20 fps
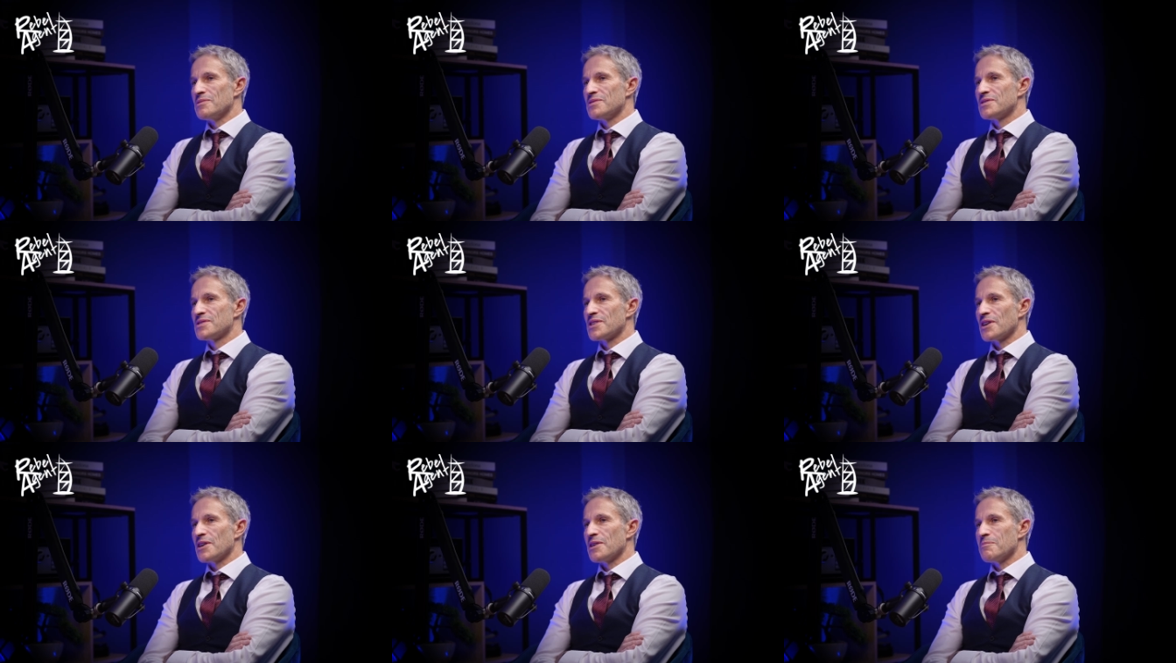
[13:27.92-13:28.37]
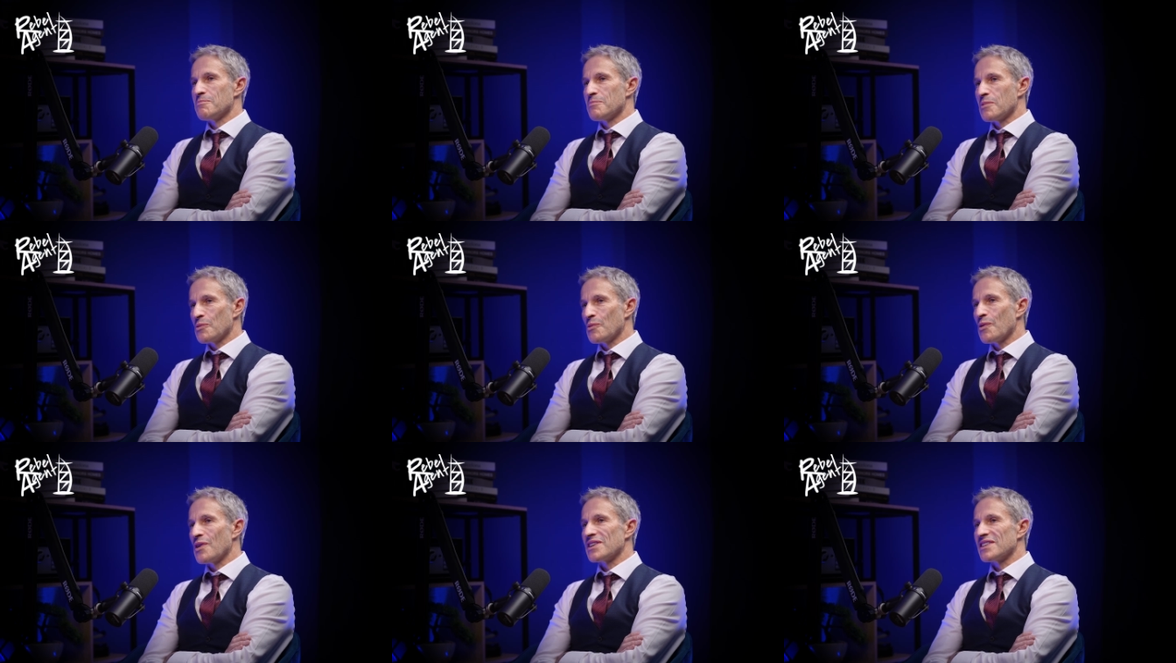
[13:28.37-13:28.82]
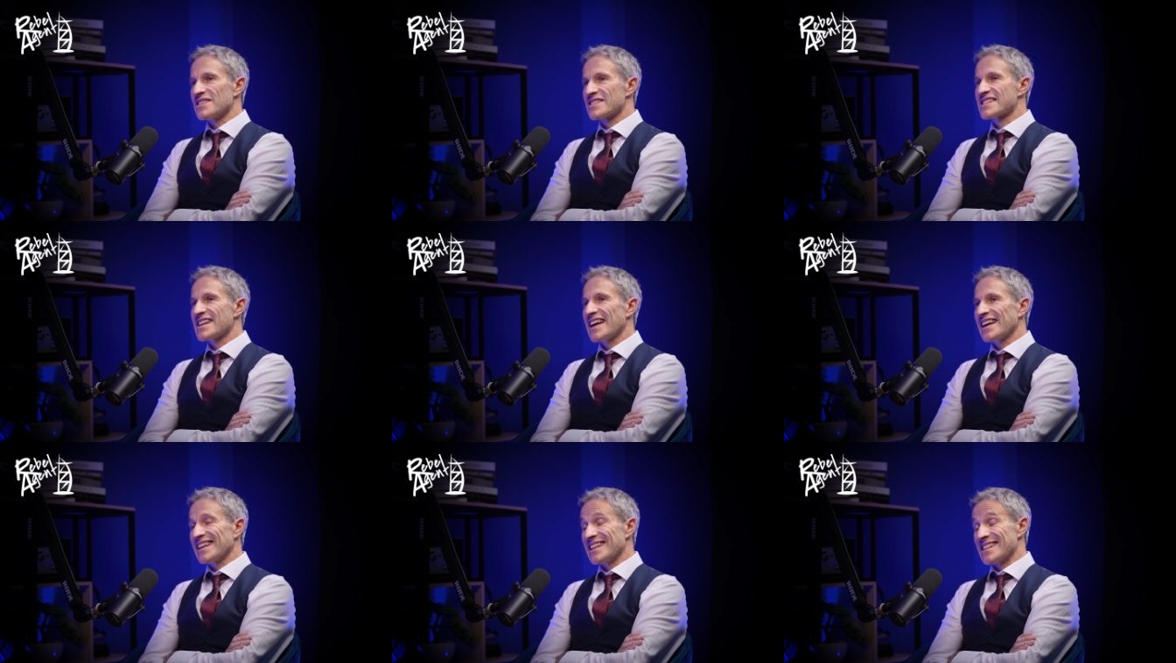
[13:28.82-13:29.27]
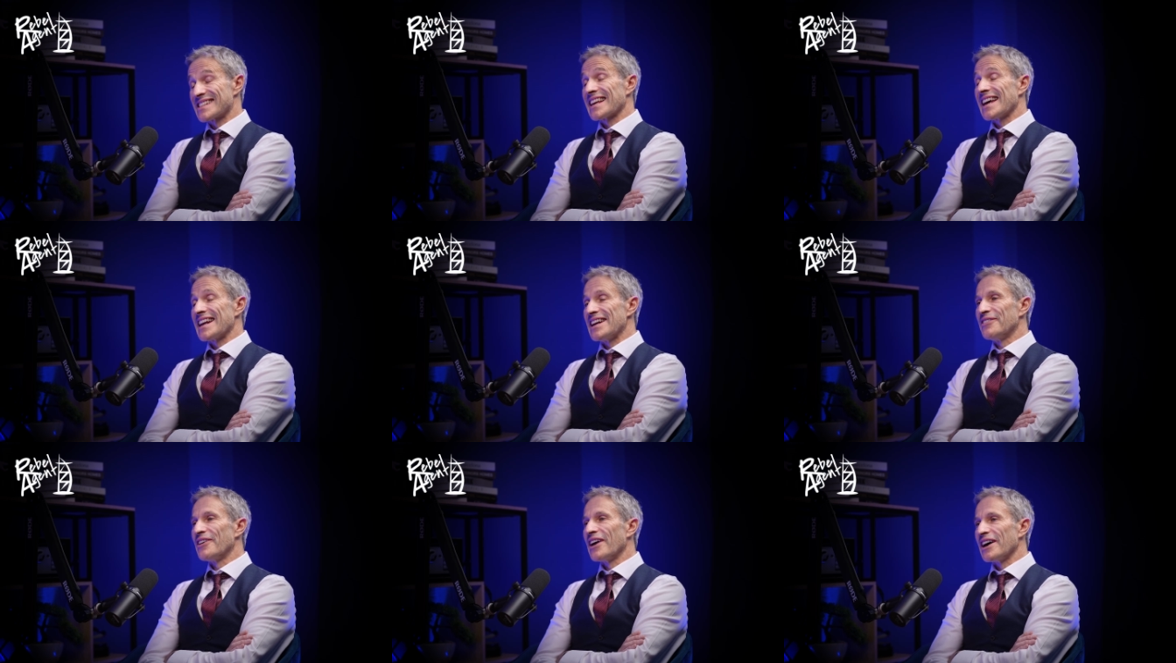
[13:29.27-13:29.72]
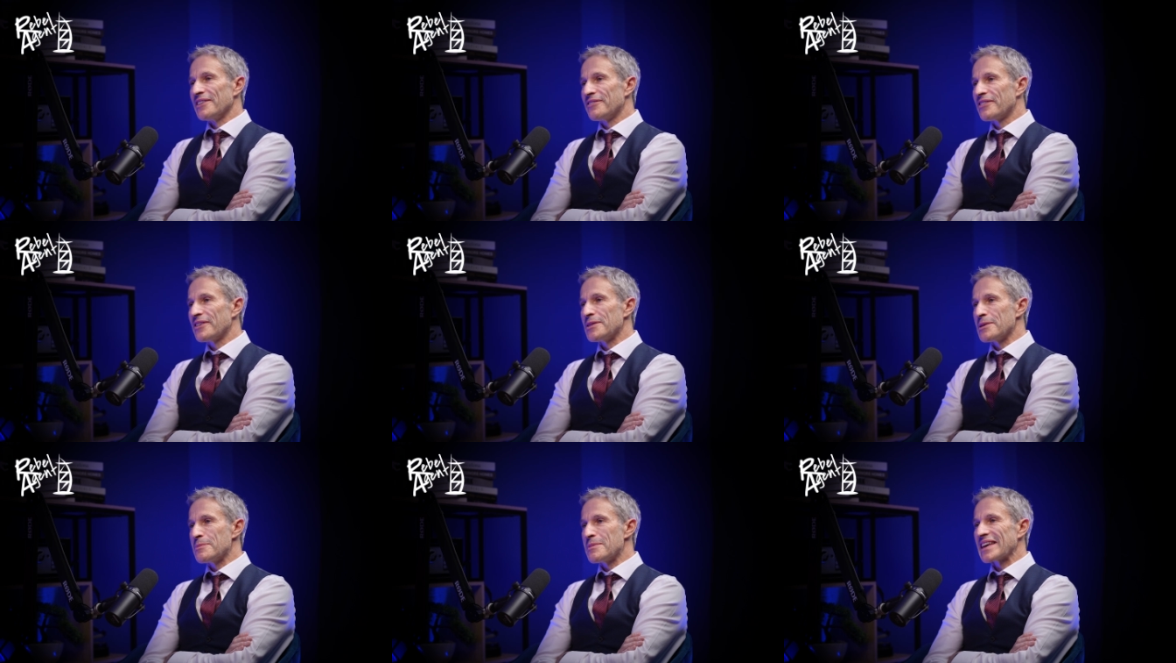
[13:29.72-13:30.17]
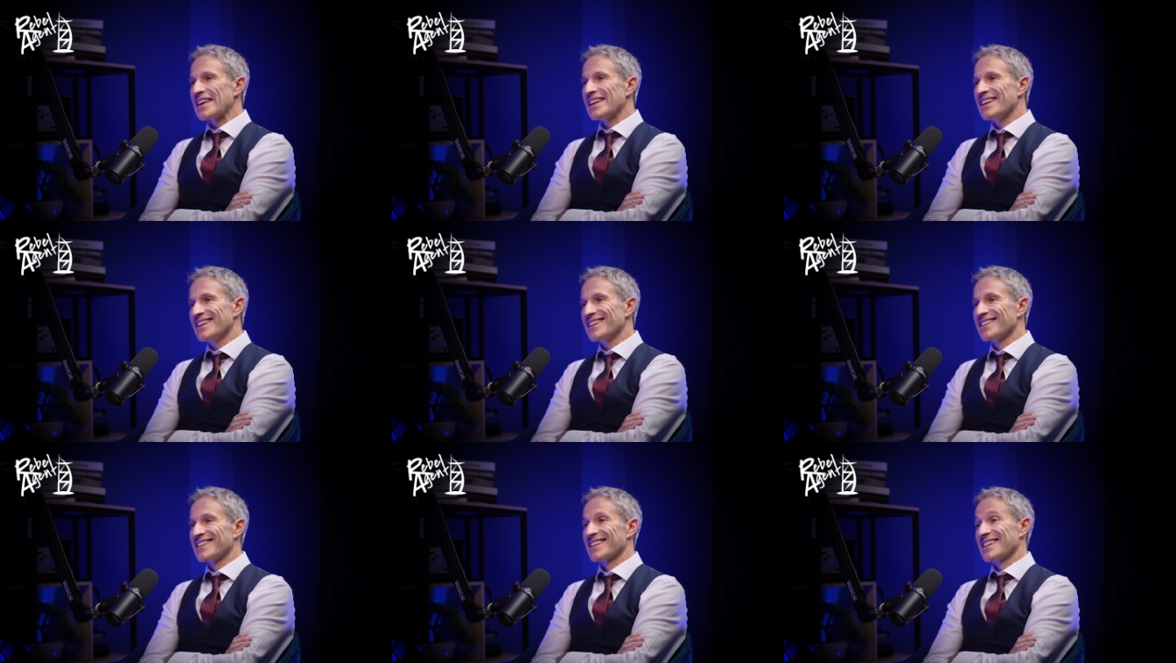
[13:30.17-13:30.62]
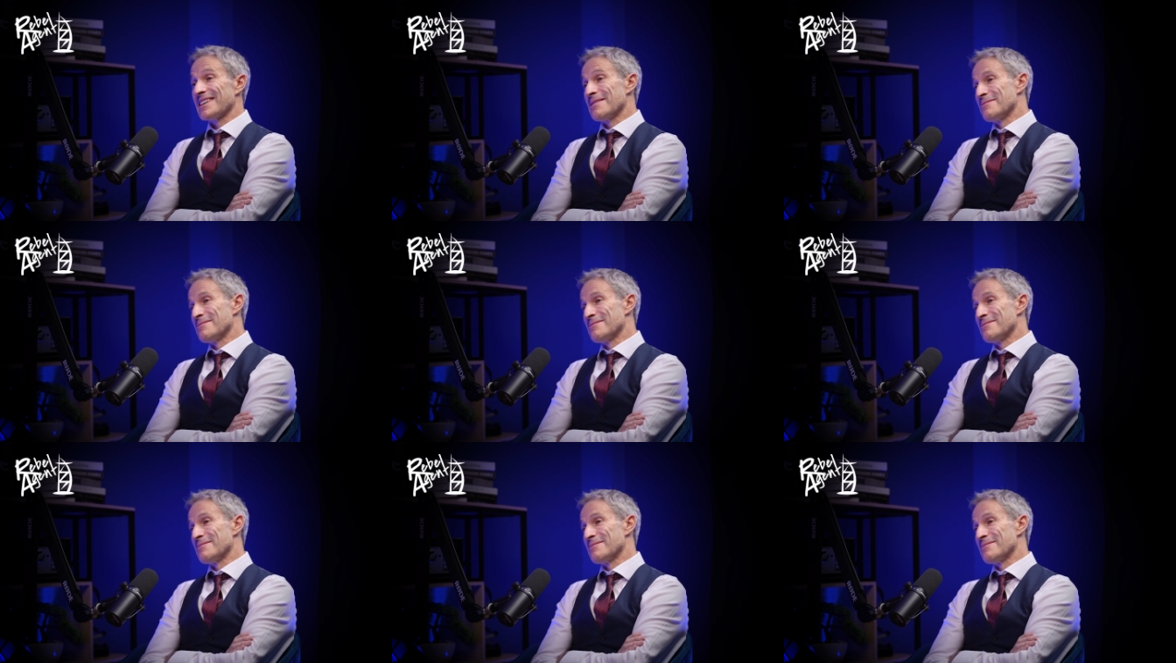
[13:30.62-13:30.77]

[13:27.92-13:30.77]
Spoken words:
but what you're saying is get it right from the beginning.